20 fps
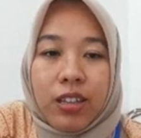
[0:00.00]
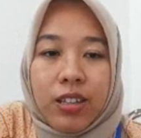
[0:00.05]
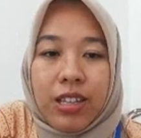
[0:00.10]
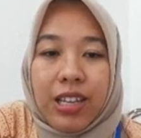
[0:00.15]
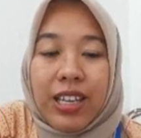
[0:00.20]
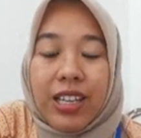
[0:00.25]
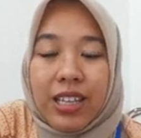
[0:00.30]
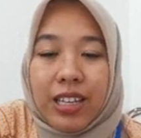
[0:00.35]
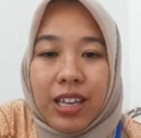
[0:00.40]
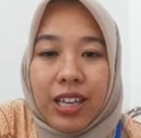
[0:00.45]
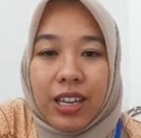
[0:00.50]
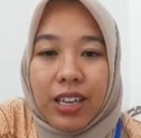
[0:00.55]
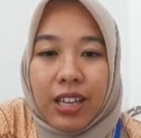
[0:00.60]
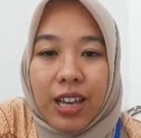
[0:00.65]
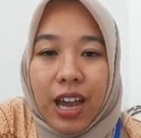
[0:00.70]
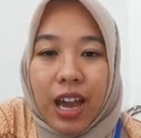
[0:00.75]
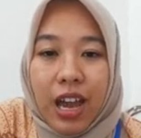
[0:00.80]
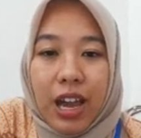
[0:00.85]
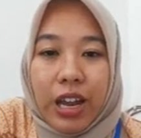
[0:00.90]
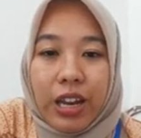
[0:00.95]

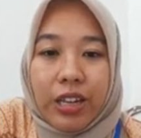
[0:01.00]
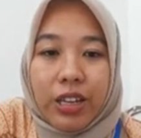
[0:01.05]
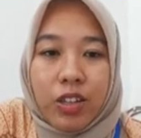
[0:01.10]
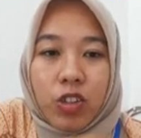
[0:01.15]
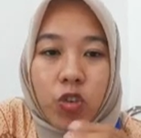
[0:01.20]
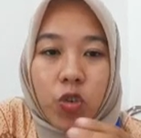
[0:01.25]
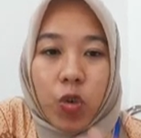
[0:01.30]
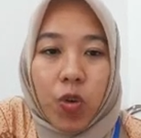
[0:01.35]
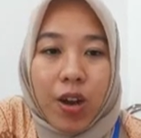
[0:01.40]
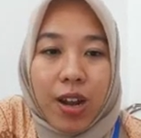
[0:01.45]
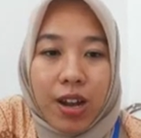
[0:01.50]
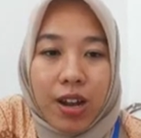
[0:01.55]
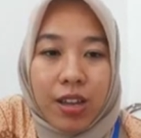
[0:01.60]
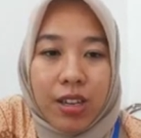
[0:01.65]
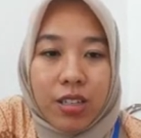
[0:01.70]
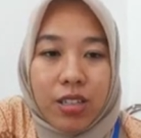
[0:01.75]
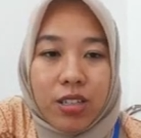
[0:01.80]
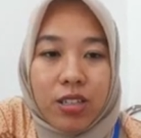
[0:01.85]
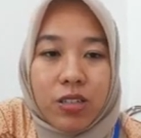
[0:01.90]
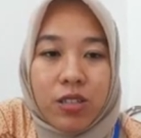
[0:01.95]
thinking and
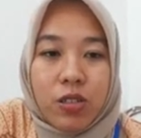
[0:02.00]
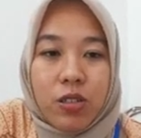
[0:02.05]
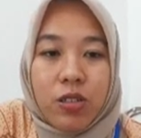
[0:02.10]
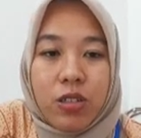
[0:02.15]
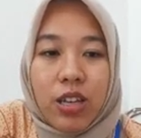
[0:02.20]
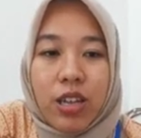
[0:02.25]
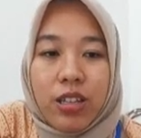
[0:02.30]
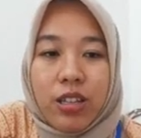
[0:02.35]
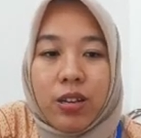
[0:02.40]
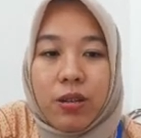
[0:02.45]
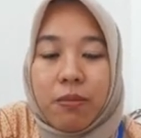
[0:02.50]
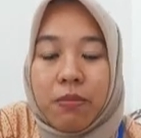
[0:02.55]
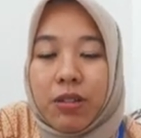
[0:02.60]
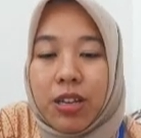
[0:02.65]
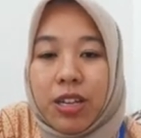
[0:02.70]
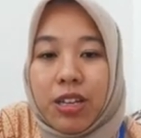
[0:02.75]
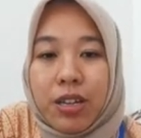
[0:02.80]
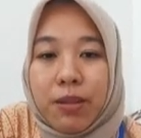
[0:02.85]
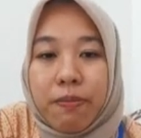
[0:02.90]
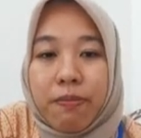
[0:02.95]
tries to
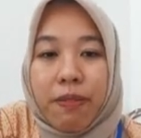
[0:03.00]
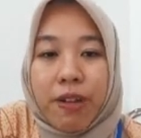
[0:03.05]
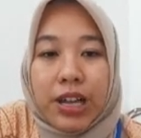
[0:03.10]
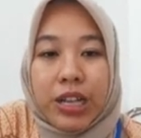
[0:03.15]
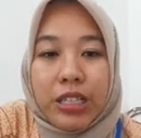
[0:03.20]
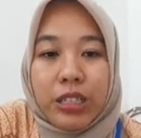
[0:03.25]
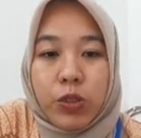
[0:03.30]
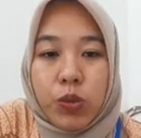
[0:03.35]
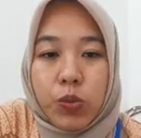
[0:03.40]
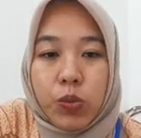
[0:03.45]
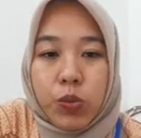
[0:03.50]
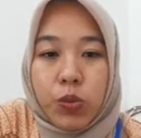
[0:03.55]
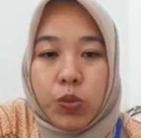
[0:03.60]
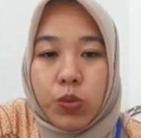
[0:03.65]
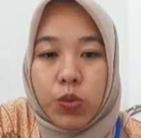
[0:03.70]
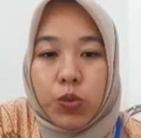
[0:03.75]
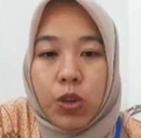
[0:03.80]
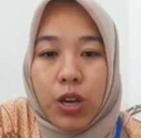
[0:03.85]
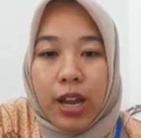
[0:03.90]
determine the value